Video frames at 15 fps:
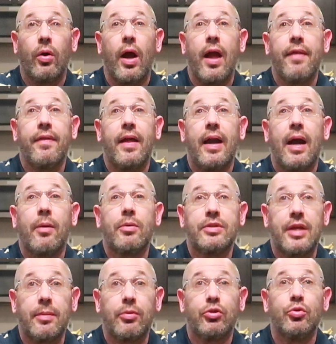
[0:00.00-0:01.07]
and then I was
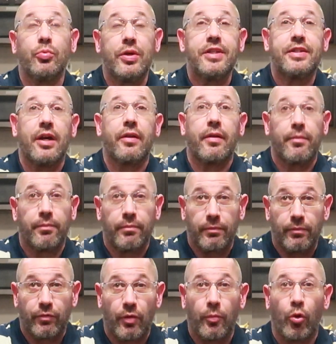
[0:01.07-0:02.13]
able to resell them
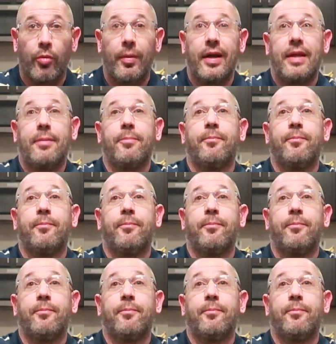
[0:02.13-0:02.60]
for more money.